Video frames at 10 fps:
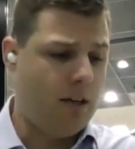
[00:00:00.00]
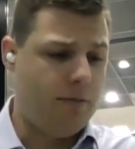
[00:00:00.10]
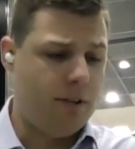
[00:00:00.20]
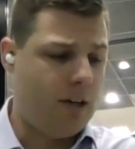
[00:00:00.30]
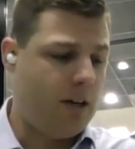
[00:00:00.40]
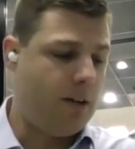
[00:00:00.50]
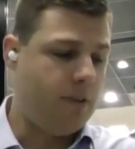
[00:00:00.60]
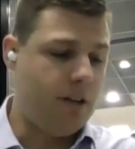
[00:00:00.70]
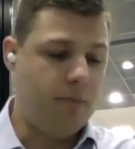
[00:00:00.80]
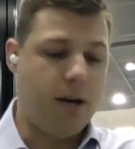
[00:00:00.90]
if you don't have
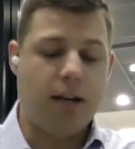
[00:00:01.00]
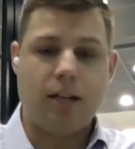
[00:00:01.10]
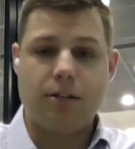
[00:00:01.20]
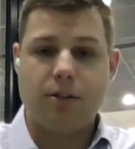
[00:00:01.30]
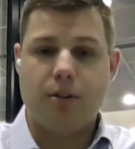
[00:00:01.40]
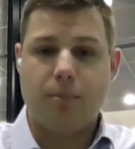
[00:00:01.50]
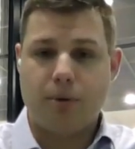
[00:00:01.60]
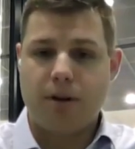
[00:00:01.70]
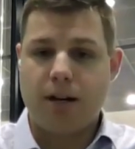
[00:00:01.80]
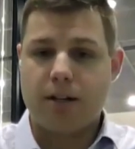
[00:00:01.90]
any markings on the
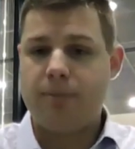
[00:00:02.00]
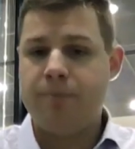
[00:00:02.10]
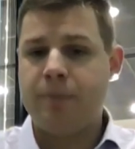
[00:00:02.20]
product?